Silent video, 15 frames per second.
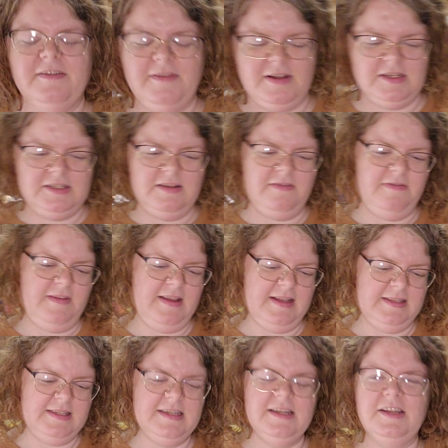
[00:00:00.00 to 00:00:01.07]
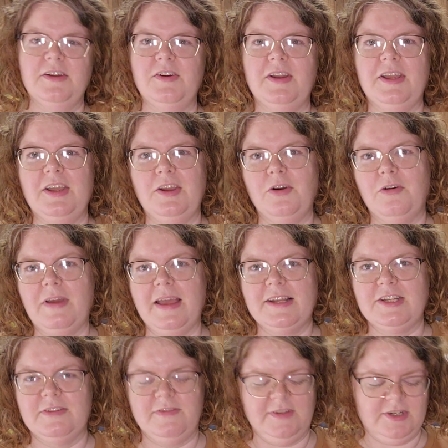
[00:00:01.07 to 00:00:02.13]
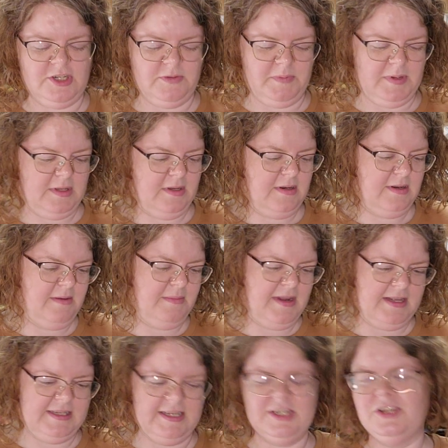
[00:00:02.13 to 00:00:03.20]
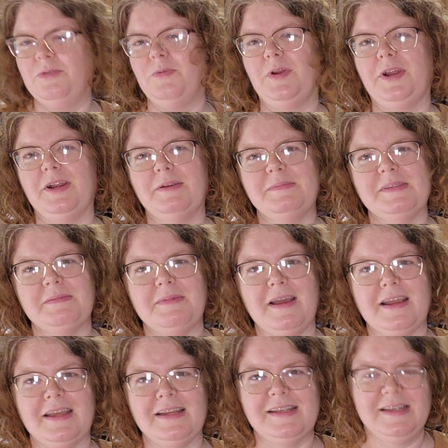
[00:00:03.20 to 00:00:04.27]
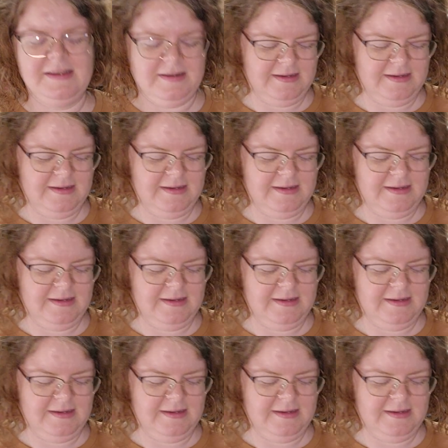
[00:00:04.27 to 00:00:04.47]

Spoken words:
If I was fancy, you know, I could go catch a fish, but I'm not touching worms. I'm not gonna.